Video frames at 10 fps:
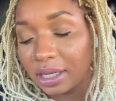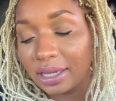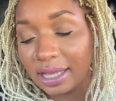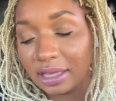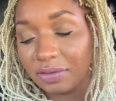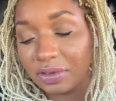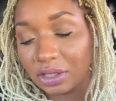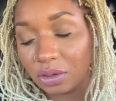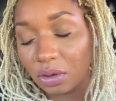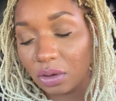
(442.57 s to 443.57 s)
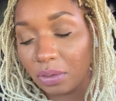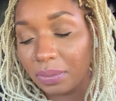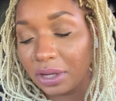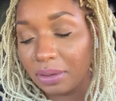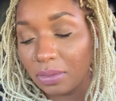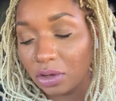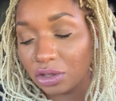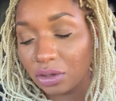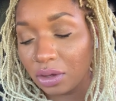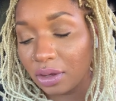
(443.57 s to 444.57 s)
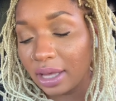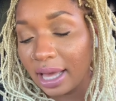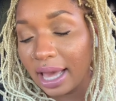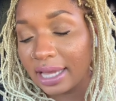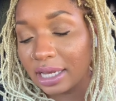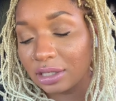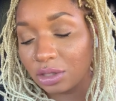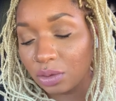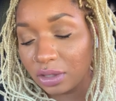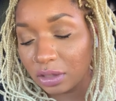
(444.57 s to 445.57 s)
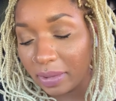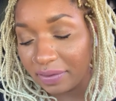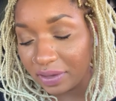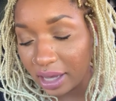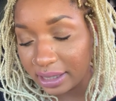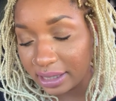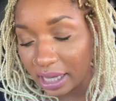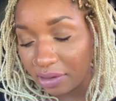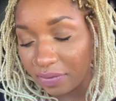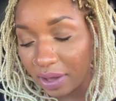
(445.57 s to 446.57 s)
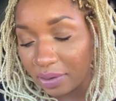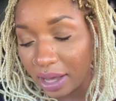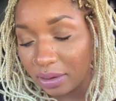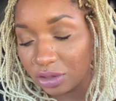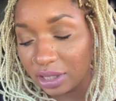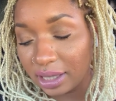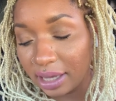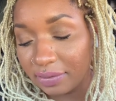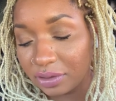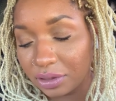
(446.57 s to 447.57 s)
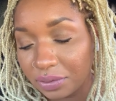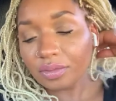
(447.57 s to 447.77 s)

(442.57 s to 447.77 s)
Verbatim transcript: Nothing physical, but emotional. And as soon as my fiance found out, she left.